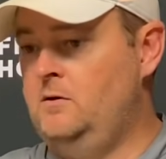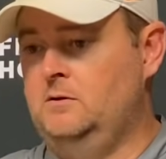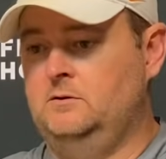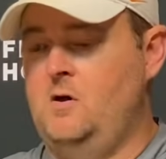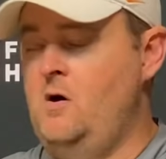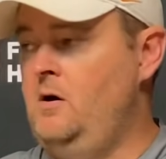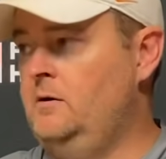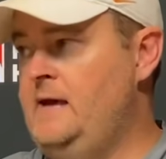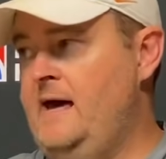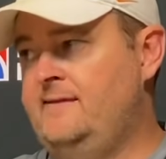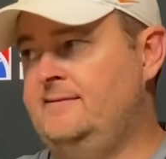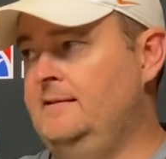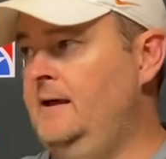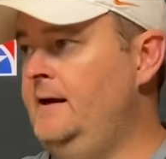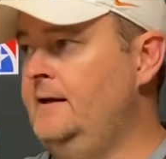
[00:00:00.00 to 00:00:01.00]
Long,
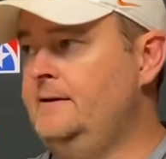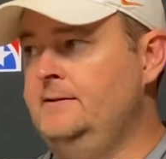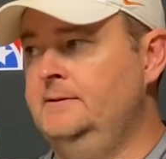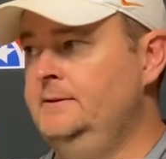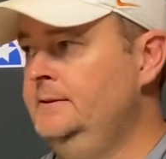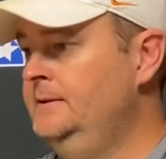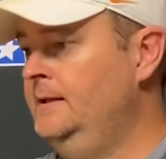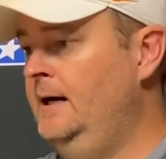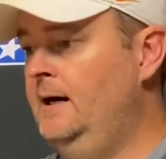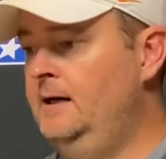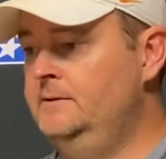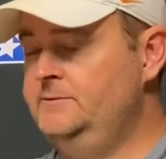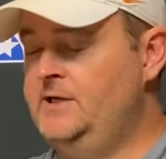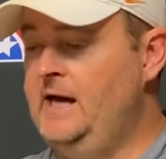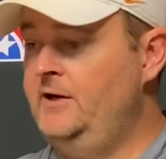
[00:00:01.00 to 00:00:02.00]
athletic.
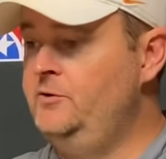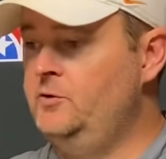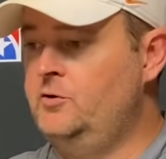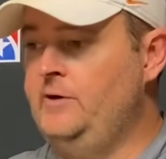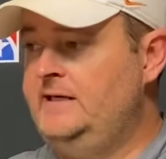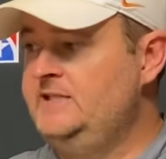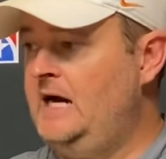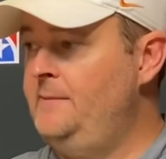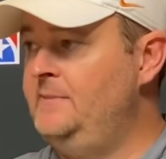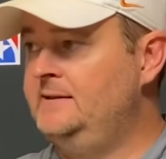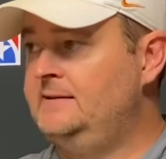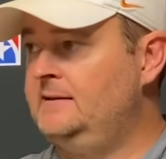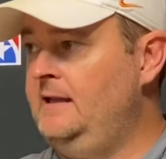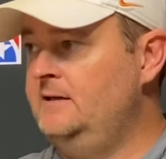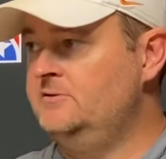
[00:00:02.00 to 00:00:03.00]
You got to do a great job at
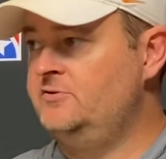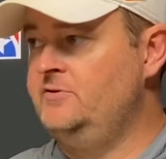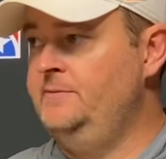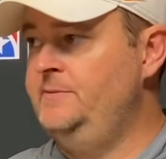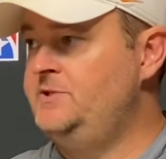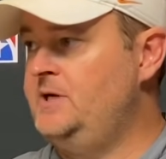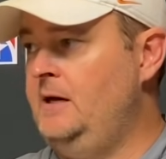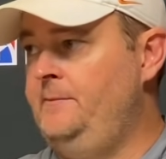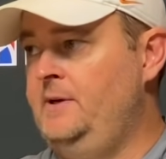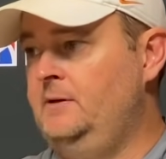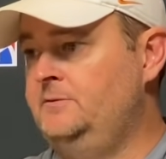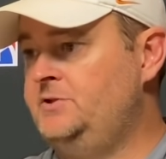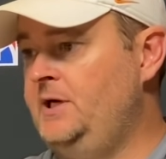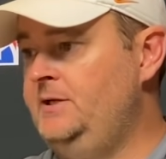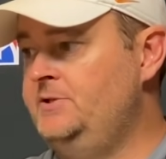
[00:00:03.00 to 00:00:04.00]
the line of scrimmage. You got to be
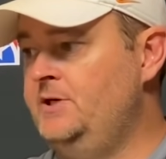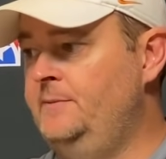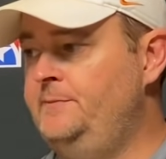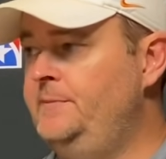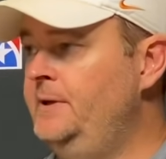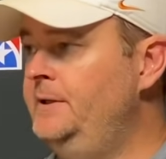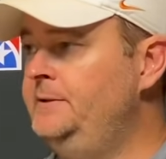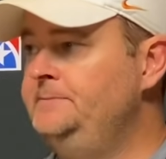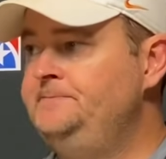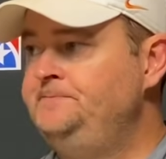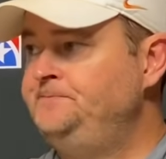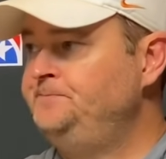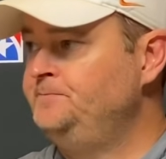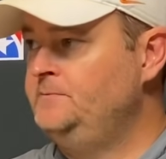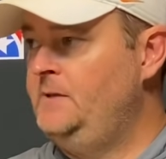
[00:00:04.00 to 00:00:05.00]
able to change up
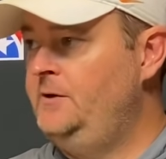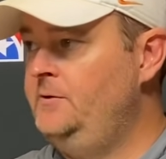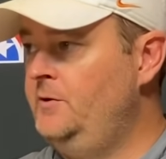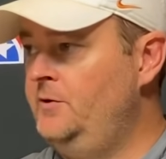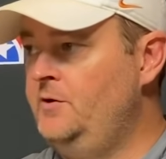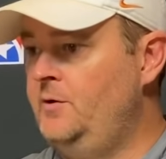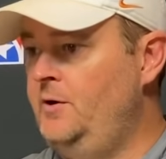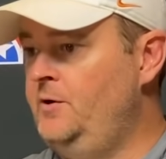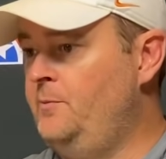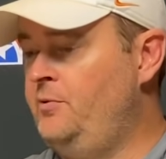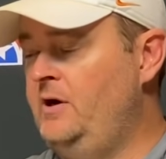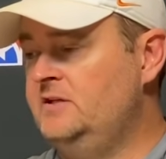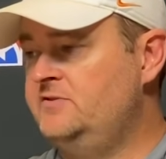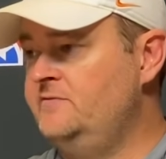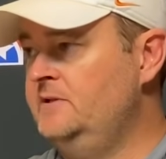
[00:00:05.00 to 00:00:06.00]
your
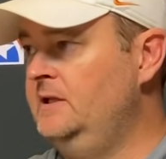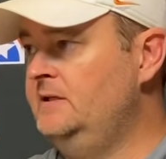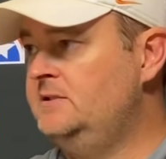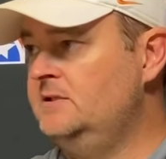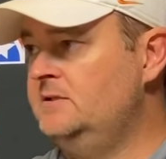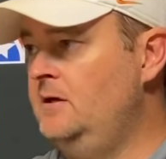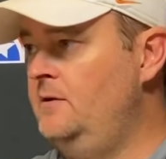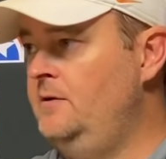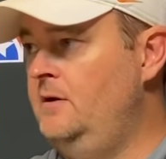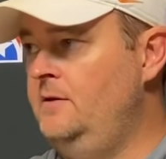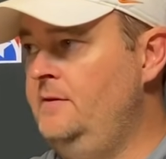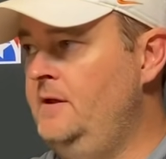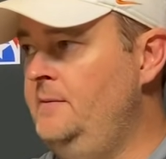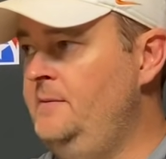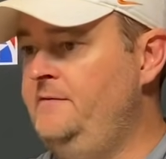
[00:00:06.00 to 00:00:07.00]
press releases
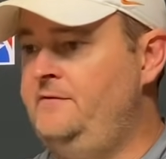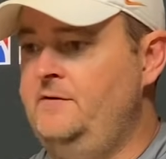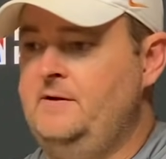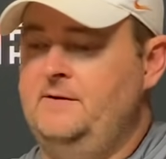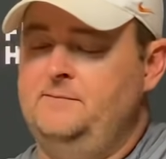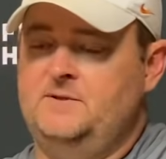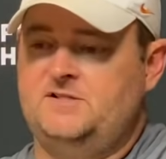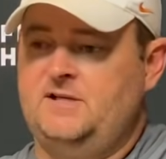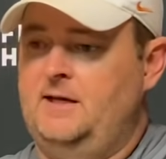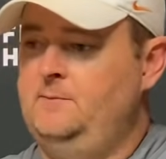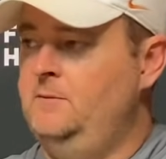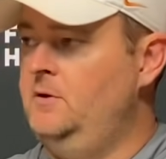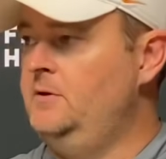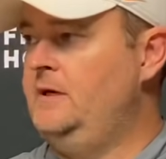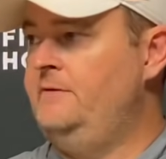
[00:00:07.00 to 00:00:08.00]
on them. If you give them the
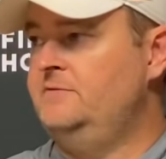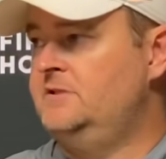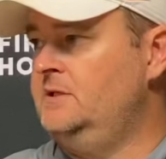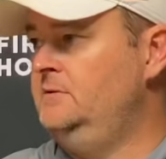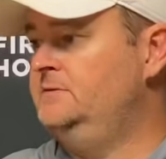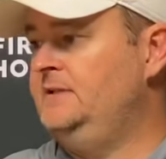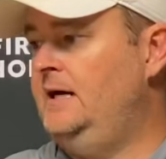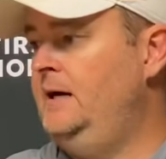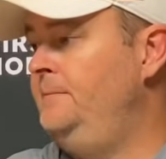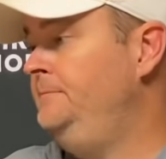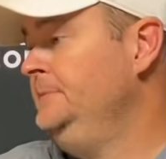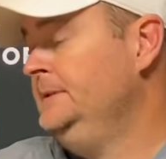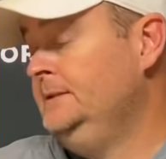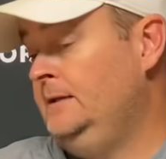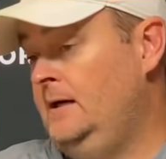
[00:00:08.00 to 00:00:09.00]
same look every single time,
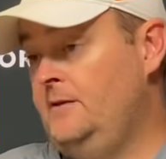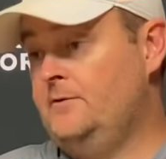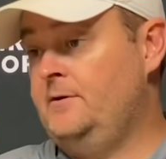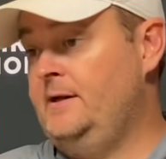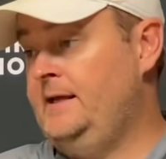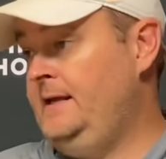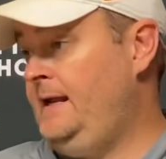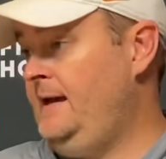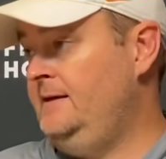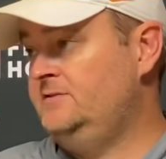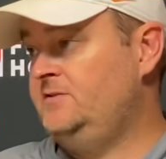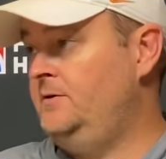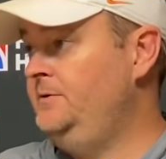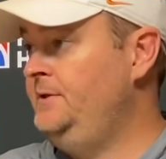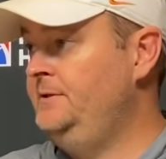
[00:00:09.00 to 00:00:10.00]
they're going to get
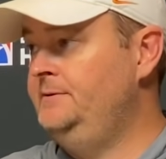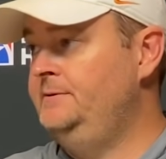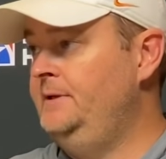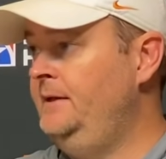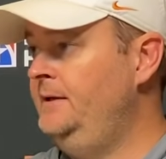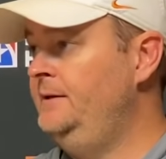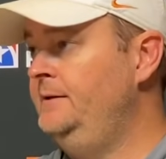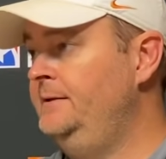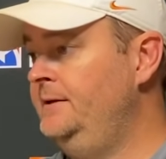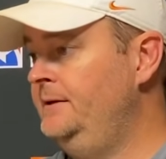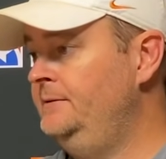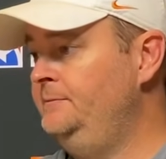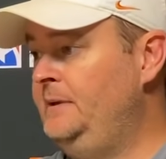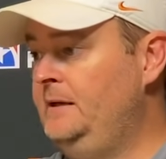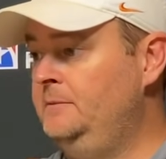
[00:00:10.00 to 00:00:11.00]
hands on you
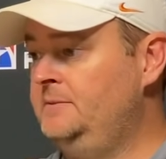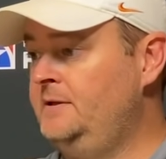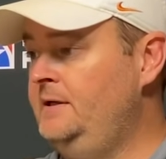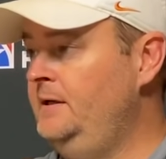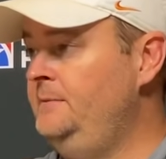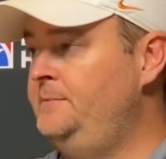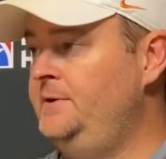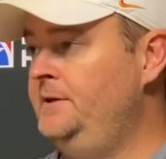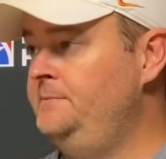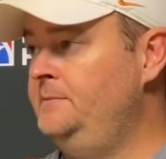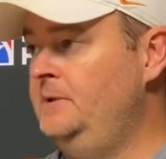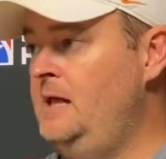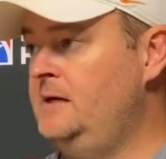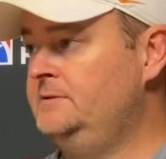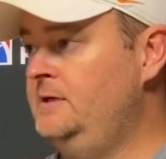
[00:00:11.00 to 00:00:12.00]
and be able to keep you
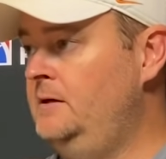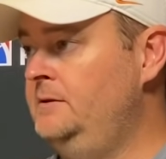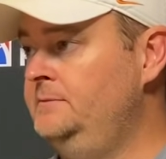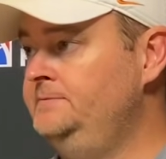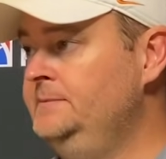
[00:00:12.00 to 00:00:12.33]
locked on